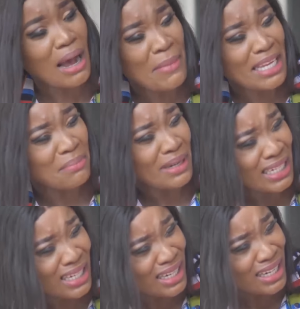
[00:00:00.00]

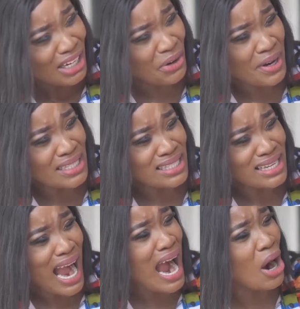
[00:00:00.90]
Amicably? Chris,
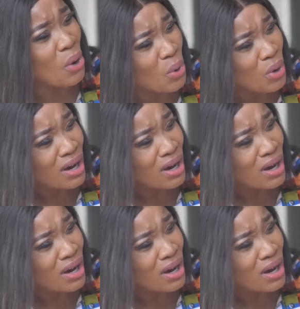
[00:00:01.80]
how?